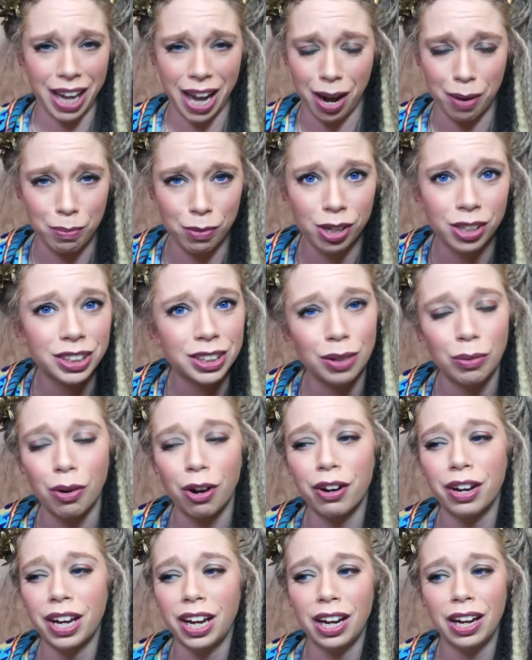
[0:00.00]
camera isn't
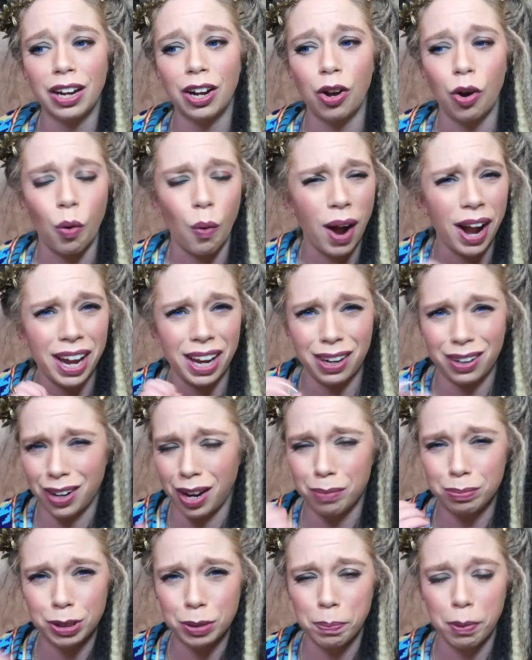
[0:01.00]
working quite
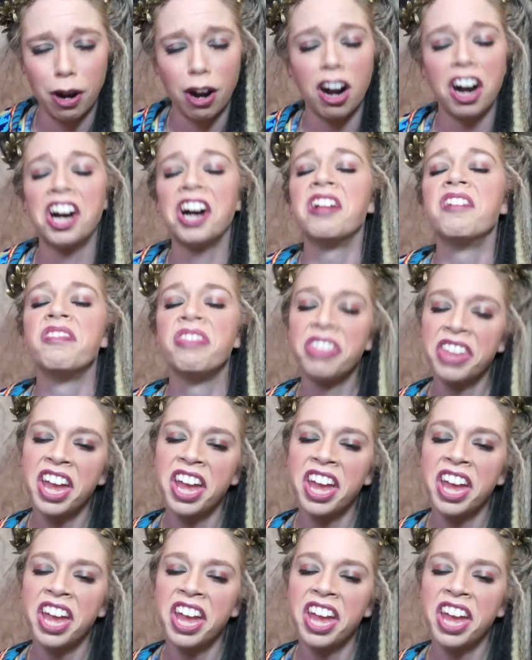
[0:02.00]
up to par.